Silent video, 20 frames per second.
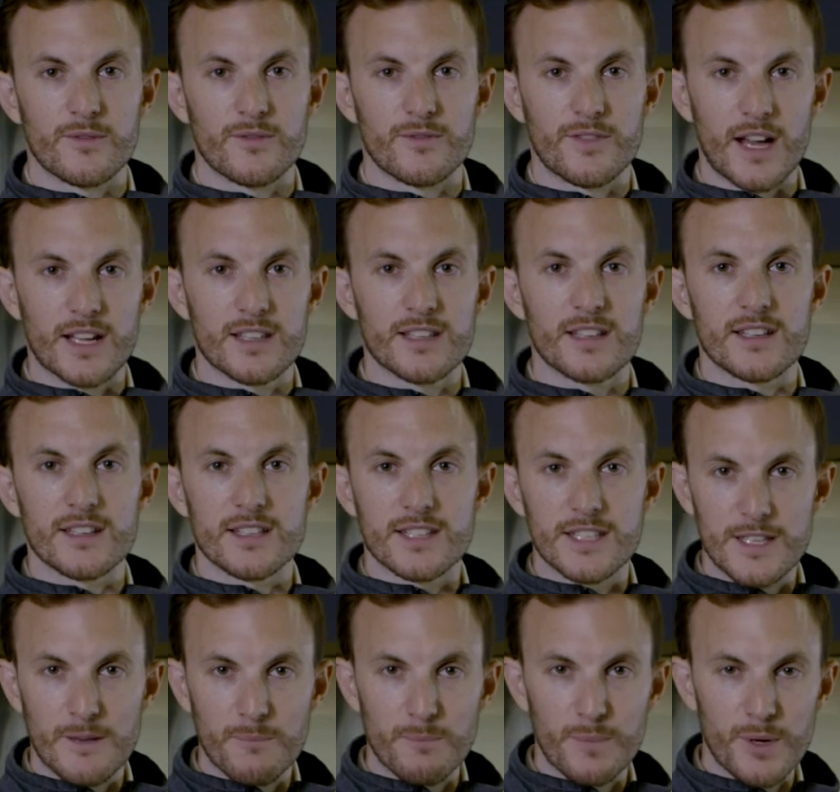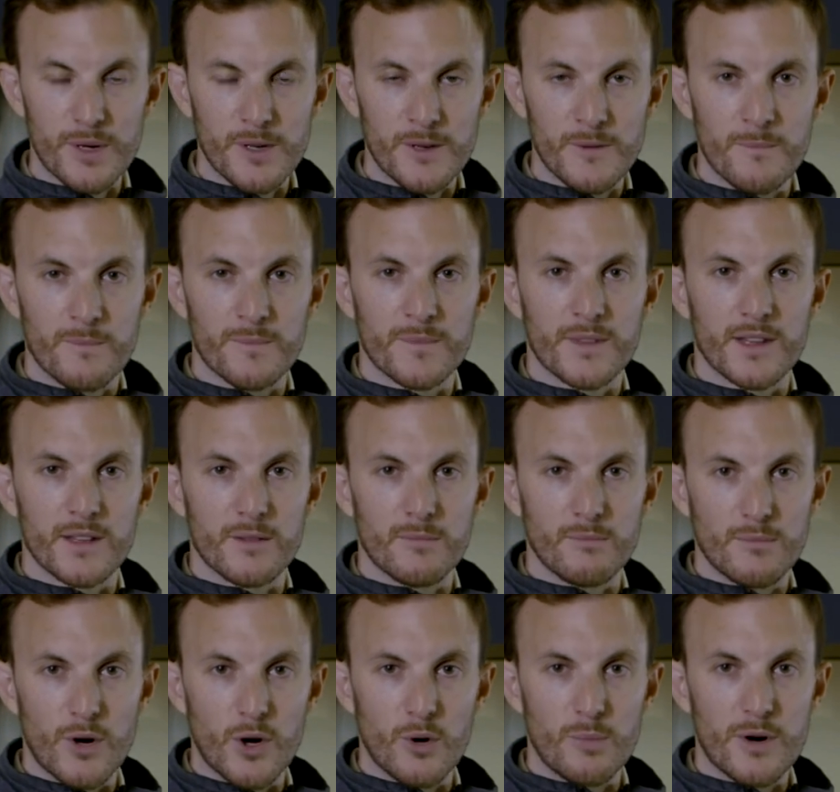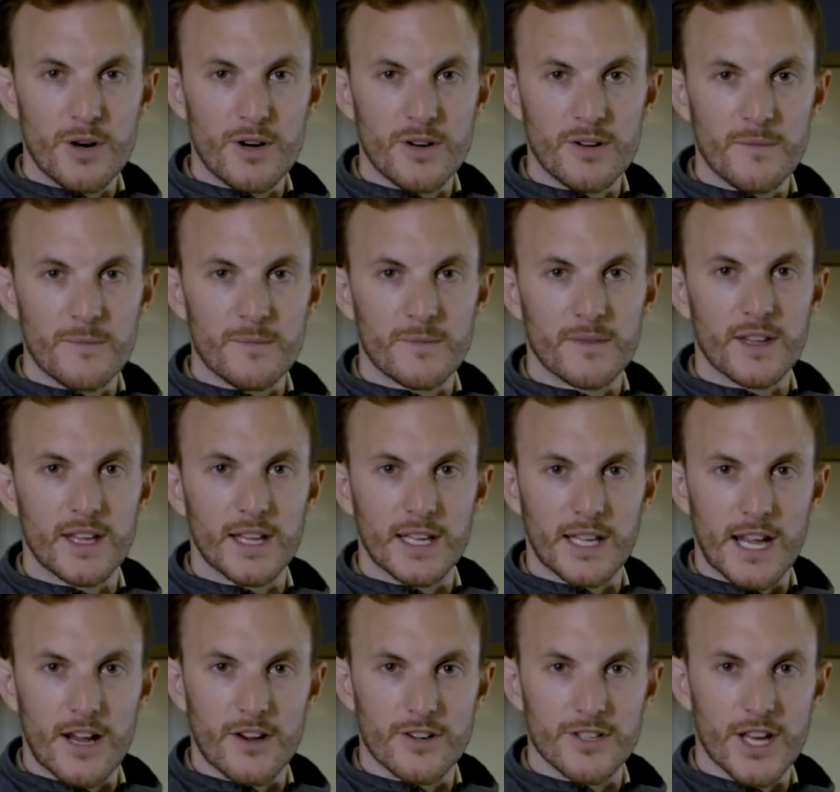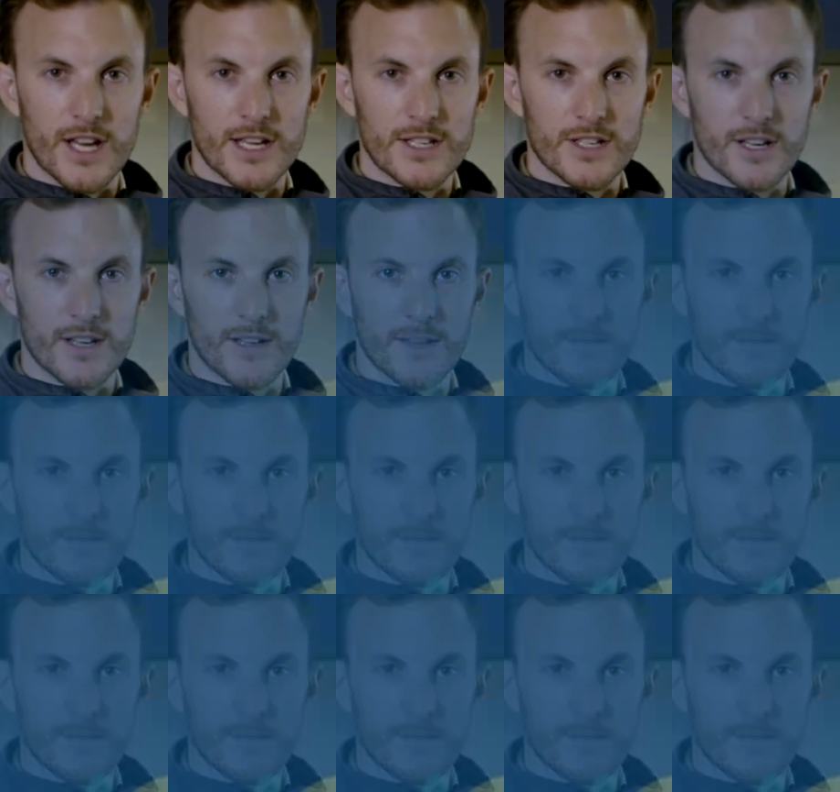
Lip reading: VOCSN is simple, mobile, and care-changing.